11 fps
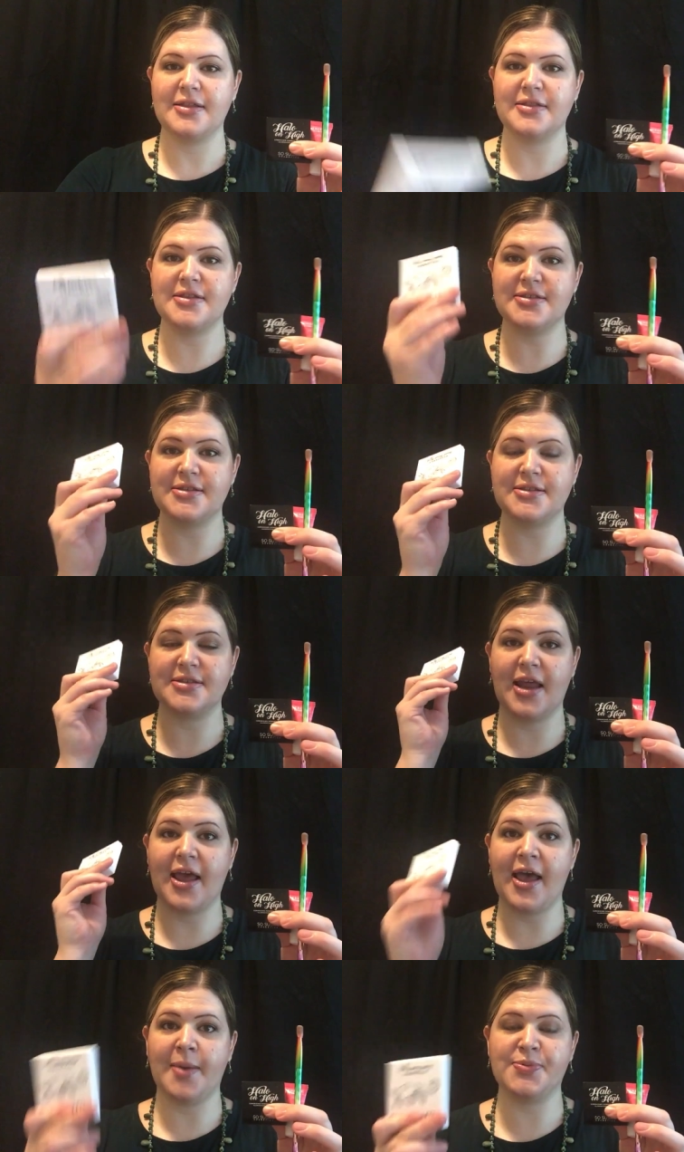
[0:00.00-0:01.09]
This is an
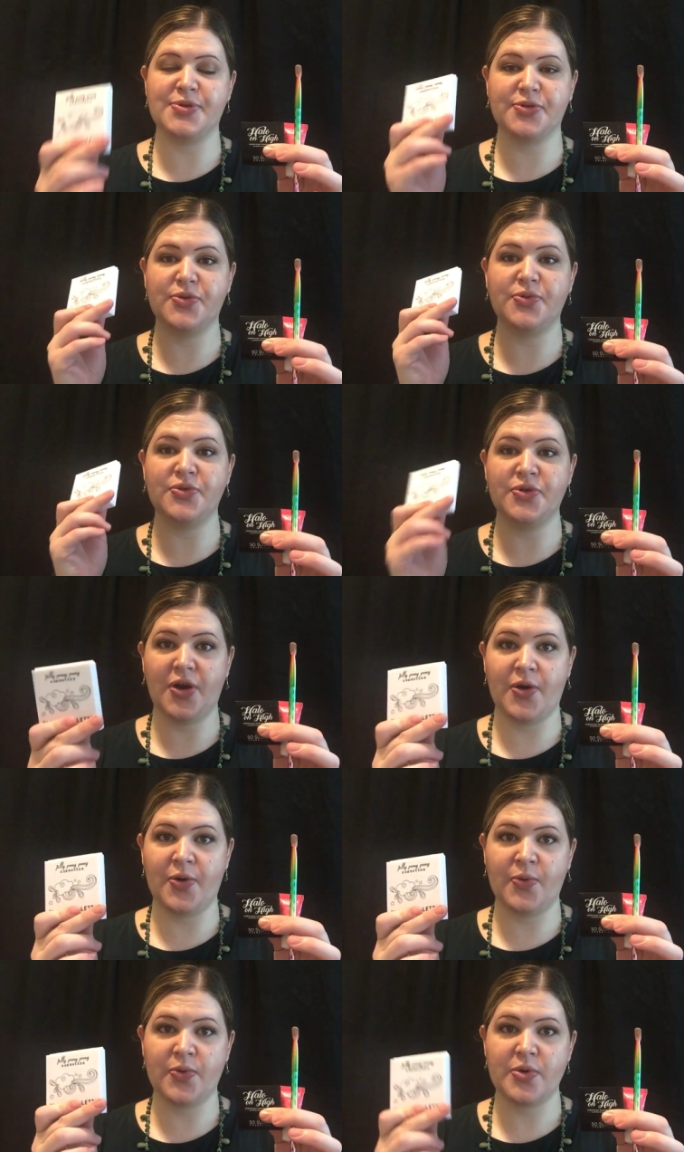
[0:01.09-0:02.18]
absolute
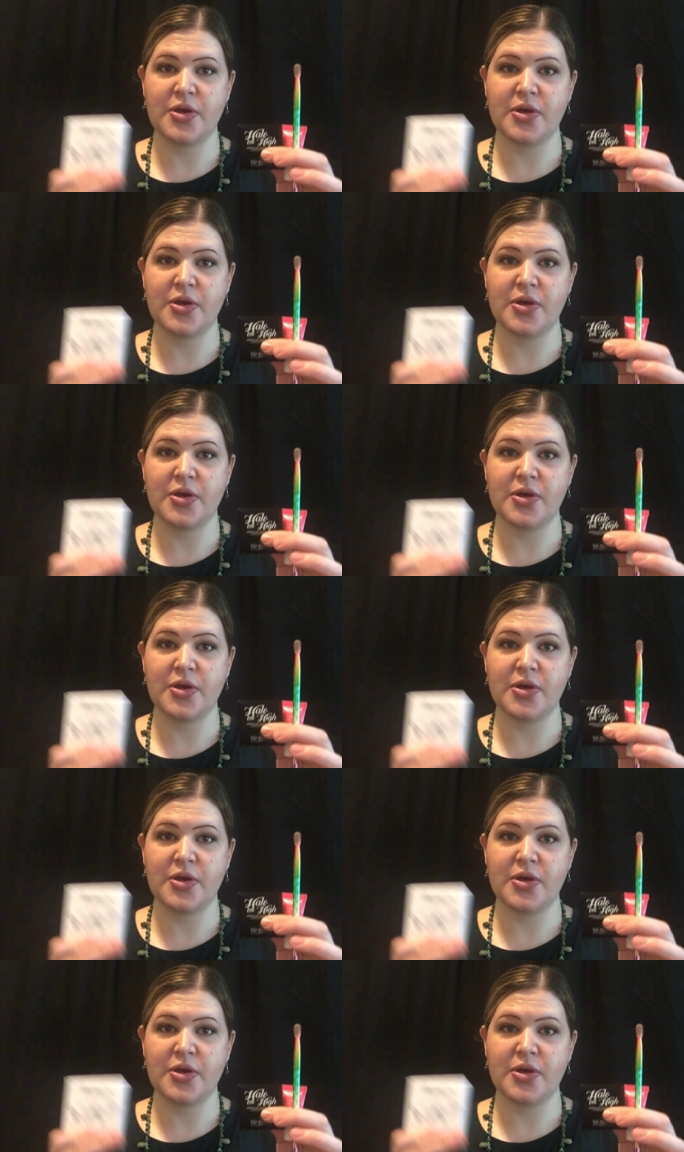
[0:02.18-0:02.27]
no.